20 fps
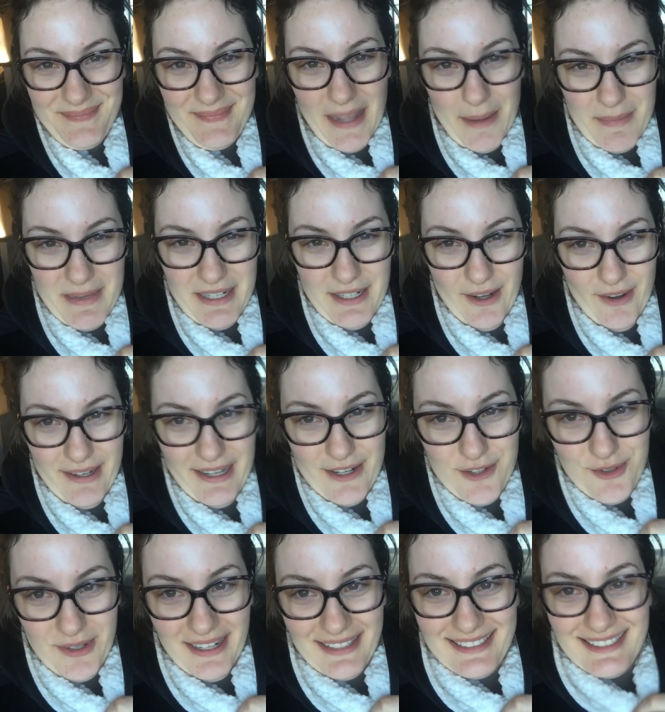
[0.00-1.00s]
I'm gonna go get
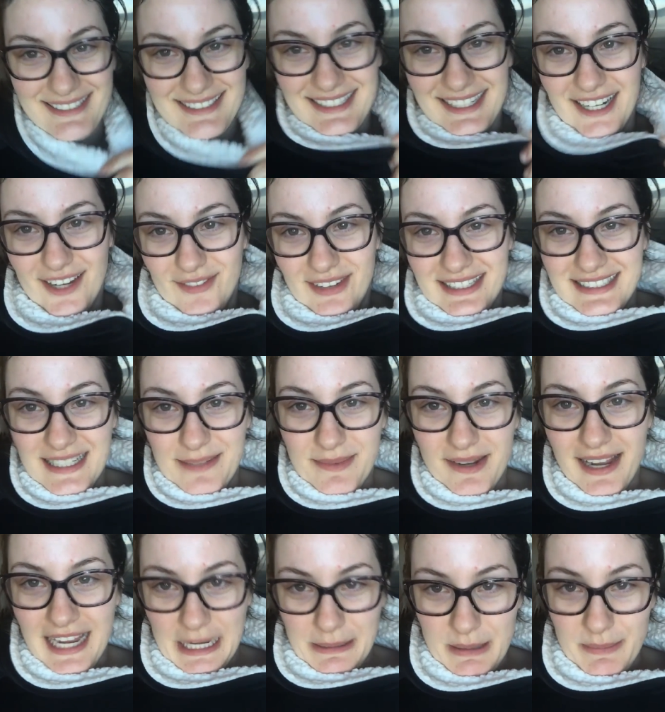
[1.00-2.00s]
dressed since I obviously am
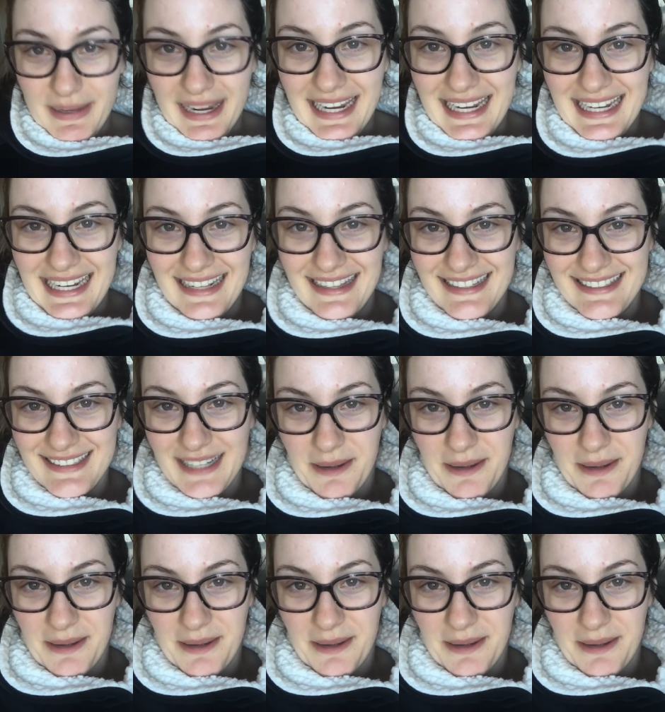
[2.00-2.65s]
not gonna be biking in this